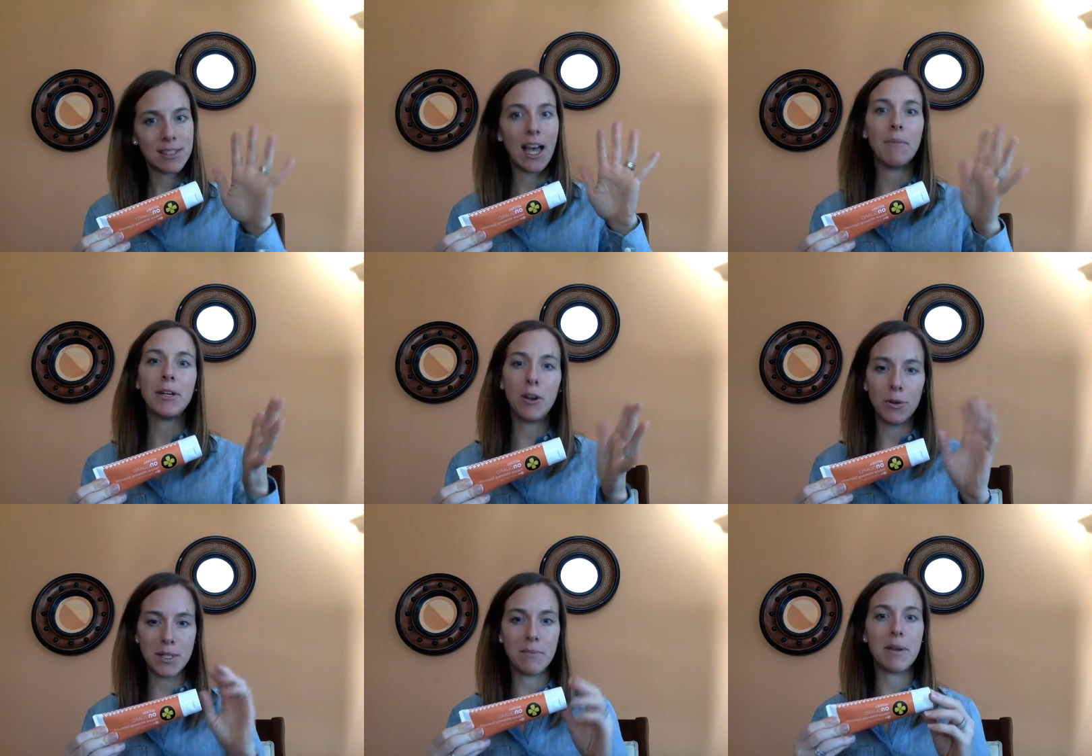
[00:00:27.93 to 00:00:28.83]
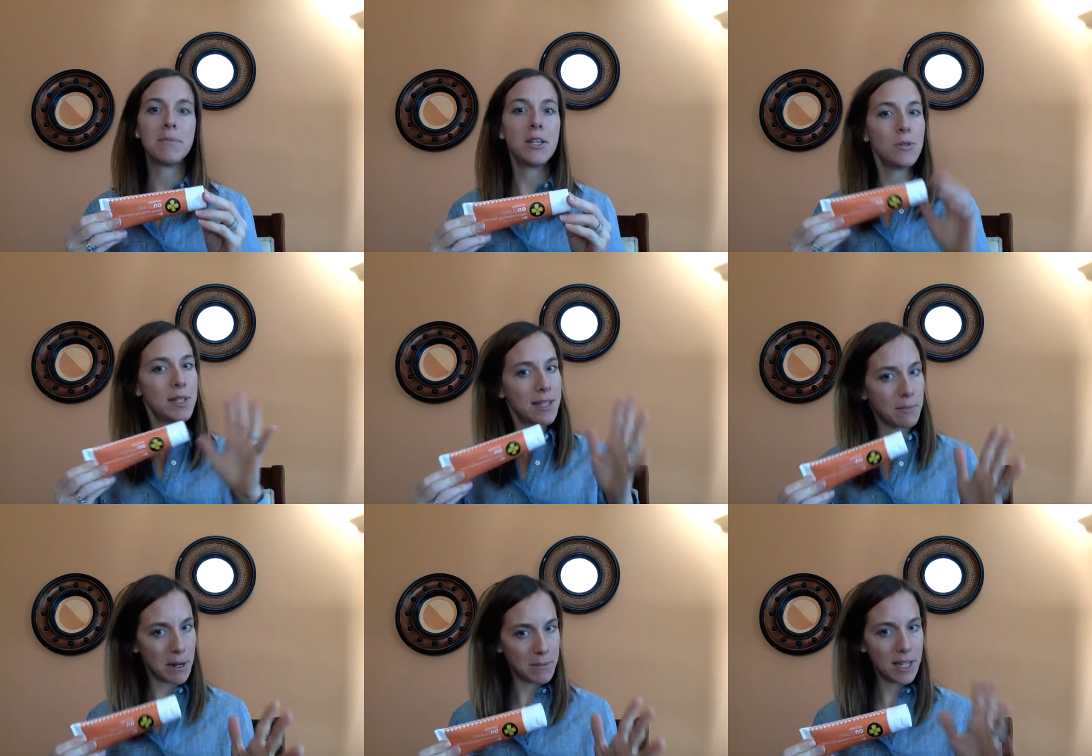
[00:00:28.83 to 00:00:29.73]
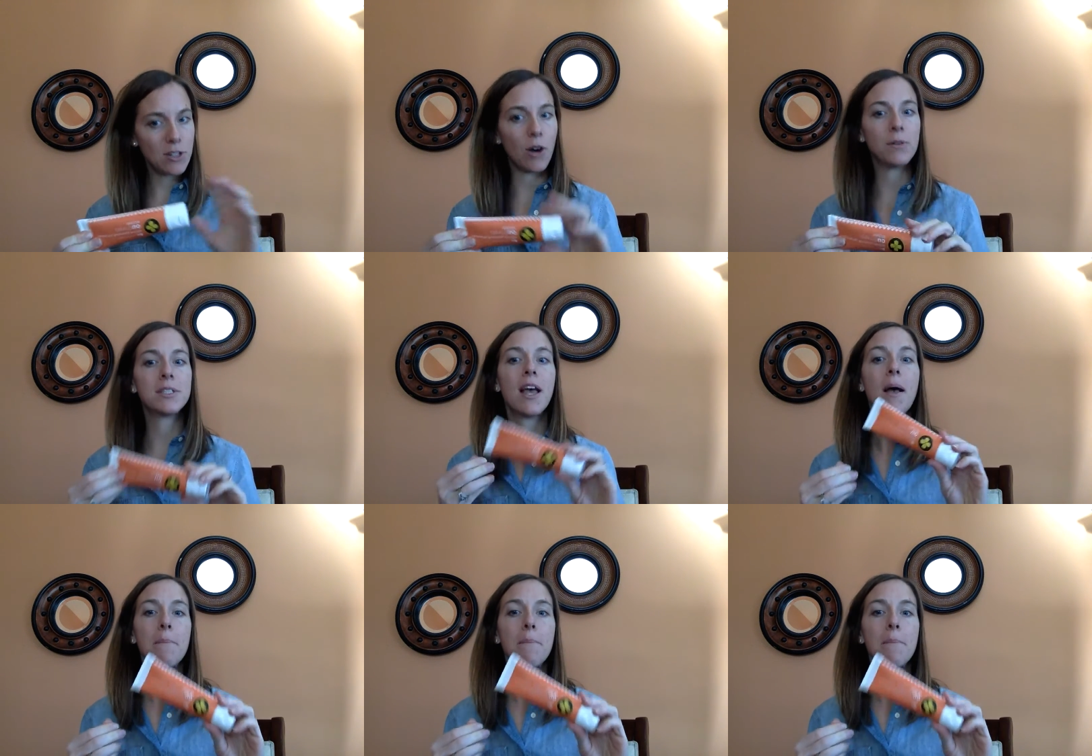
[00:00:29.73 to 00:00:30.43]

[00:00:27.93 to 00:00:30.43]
come and go. Sometimes they use it, sometimes they don't.